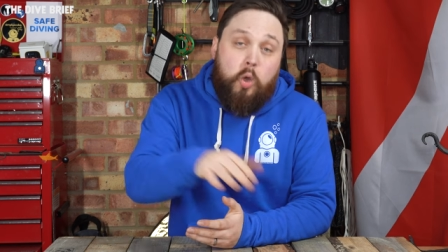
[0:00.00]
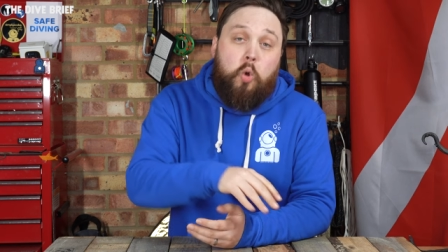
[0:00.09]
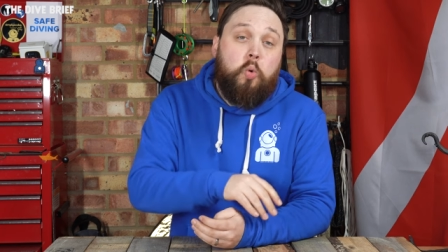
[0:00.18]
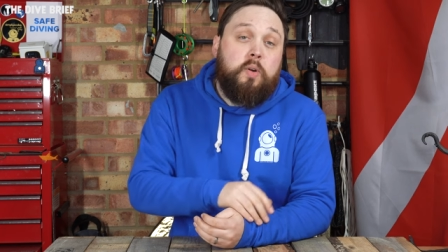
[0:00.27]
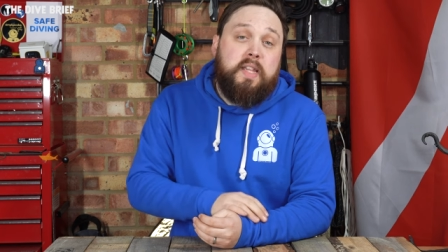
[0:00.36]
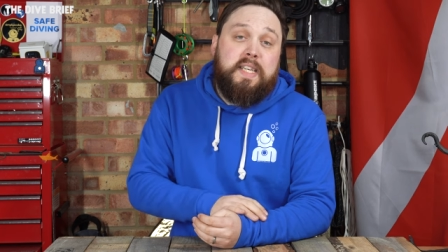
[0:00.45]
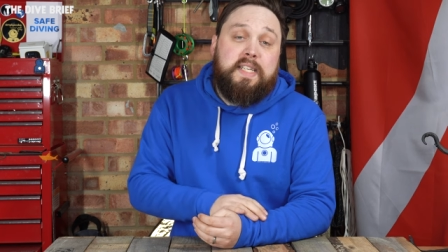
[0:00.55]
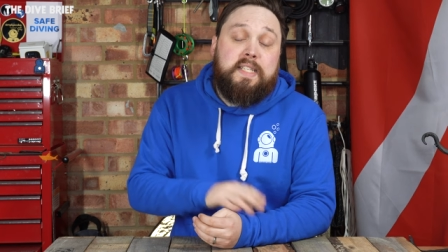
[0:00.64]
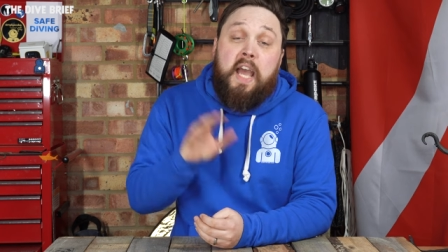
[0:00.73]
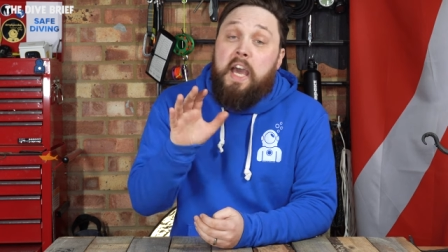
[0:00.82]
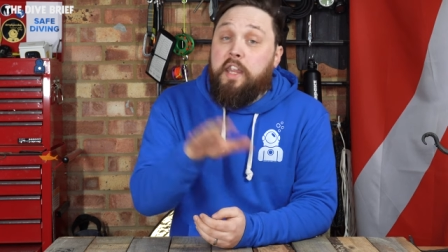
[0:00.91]
All of these,
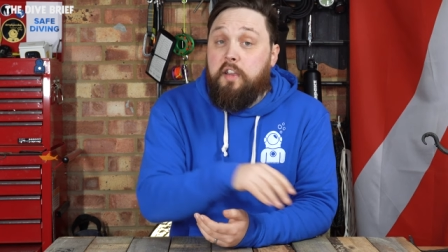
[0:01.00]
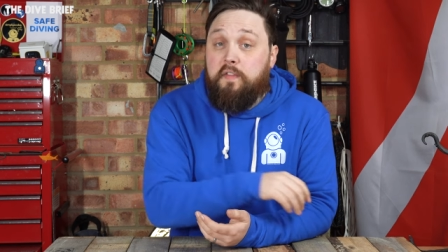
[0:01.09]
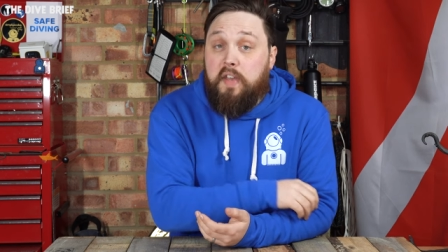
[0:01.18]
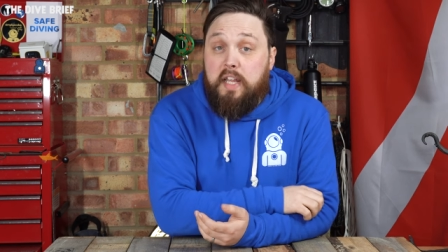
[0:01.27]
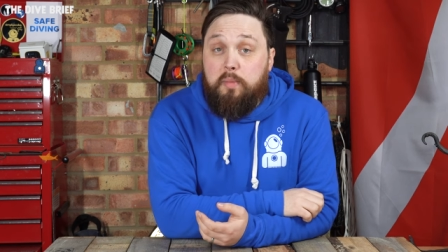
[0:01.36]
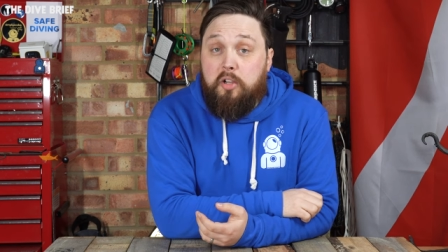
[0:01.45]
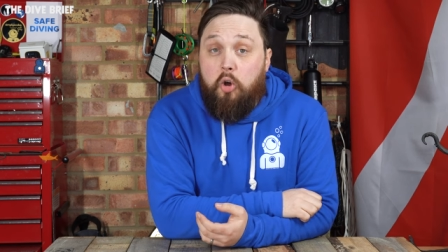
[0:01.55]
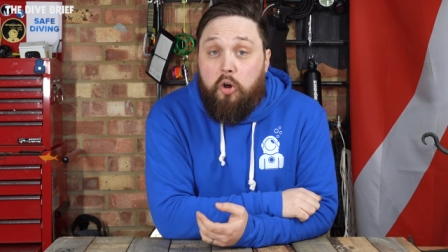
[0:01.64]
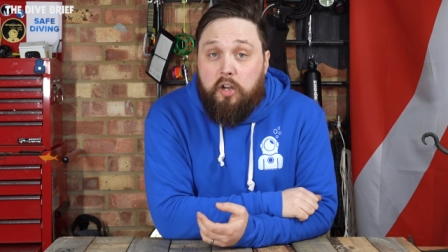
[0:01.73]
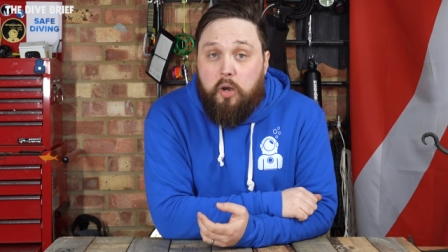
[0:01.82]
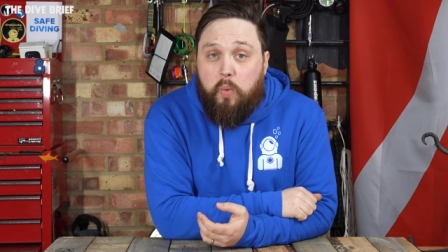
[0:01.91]
they're available
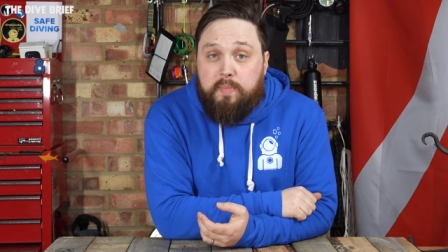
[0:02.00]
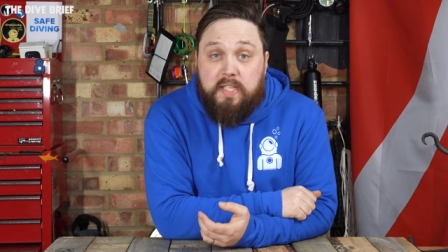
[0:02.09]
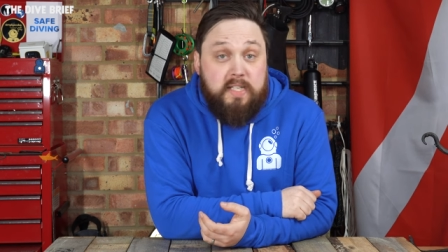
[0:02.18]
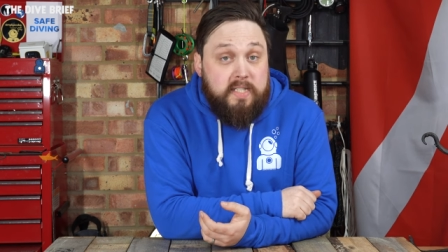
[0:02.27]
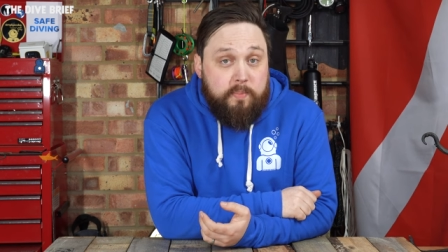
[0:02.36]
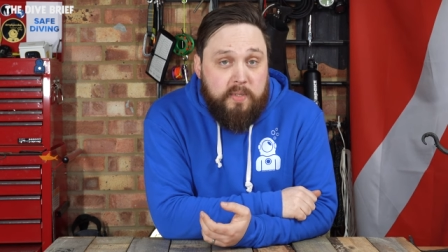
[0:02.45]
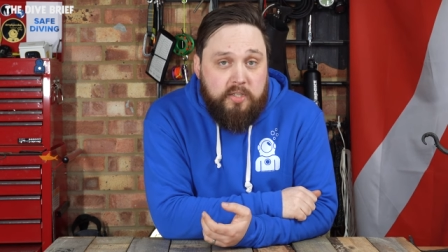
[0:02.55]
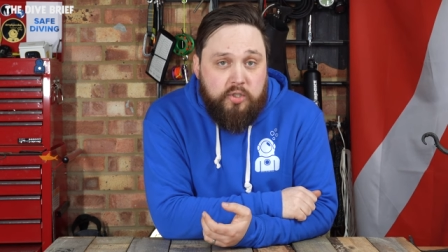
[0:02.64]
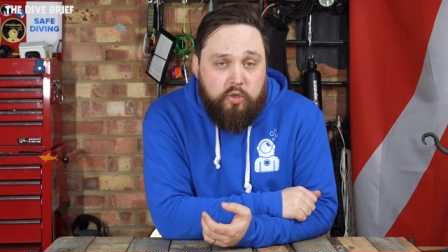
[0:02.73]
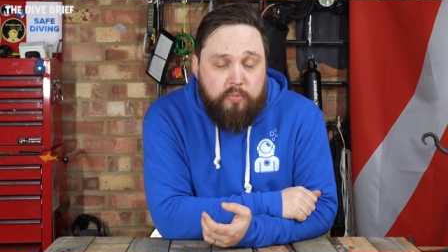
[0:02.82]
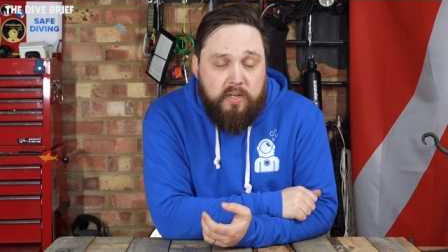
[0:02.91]
on our website, simply
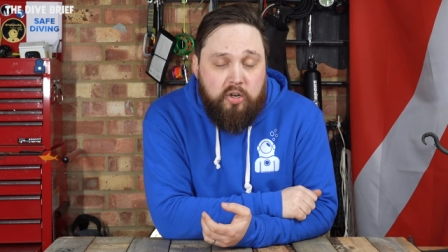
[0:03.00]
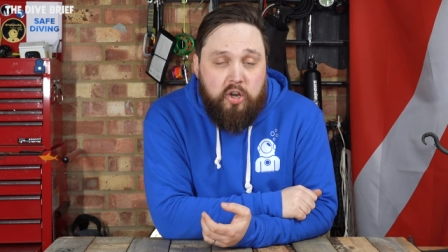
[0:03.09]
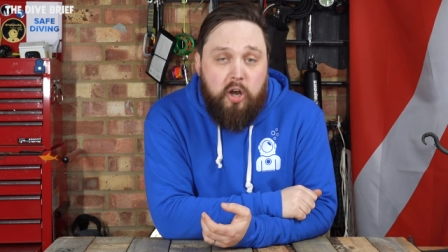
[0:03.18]
scuba dot